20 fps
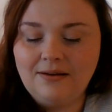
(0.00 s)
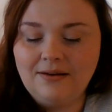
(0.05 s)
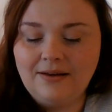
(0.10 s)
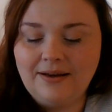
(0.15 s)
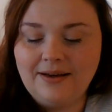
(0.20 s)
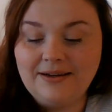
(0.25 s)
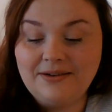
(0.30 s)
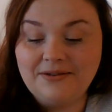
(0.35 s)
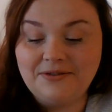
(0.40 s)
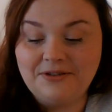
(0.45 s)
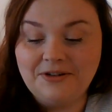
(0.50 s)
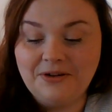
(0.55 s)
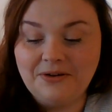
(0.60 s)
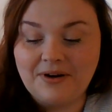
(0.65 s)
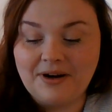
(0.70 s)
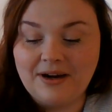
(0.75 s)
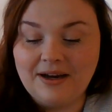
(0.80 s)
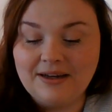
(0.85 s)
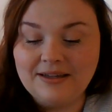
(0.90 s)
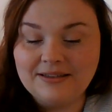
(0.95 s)
I don't know,
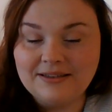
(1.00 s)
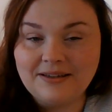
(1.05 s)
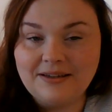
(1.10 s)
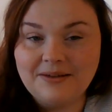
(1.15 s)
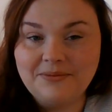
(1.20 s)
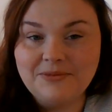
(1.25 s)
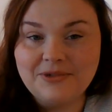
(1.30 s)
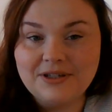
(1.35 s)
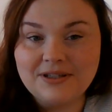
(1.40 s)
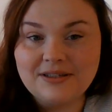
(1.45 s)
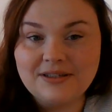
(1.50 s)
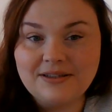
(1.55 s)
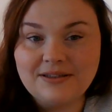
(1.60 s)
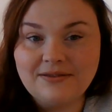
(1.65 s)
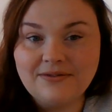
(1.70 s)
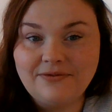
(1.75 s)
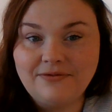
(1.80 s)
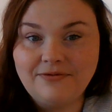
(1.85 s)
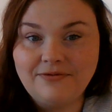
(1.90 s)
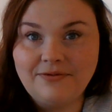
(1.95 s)
guys.
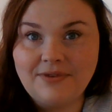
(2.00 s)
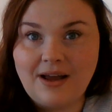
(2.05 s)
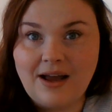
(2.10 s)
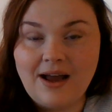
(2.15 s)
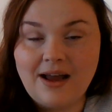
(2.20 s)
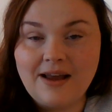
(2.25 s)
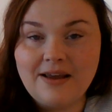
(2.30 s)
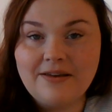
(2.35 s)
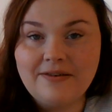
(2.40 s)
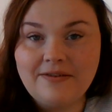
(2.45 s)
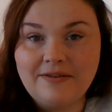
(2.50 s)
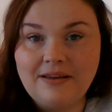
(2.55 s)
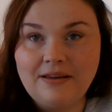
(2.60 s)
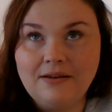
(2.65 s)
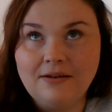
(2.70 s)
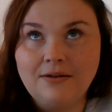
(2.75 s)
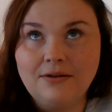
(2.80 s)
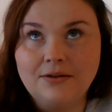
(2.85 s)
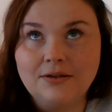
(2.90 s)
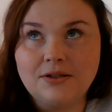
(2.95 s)
I
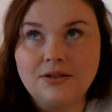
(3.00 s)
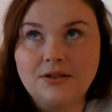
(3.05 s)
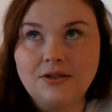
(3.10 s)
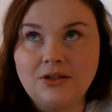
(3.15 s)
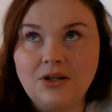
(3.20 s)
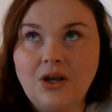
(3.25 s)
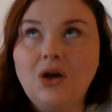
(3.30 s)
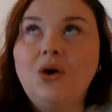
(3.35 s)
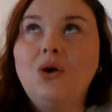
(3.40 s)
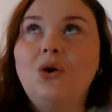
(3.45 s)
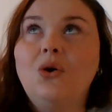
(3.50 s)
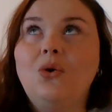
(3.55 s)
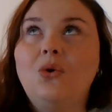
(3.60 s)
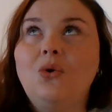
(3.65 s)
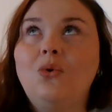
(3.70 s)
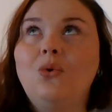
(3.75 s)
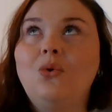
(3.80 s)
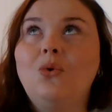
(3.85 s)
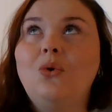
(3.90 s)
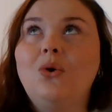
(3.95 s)
feel
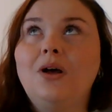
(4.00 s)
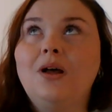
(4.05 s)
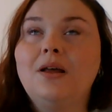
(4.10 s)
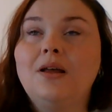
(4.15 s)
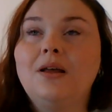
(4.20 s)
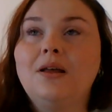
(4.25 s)
so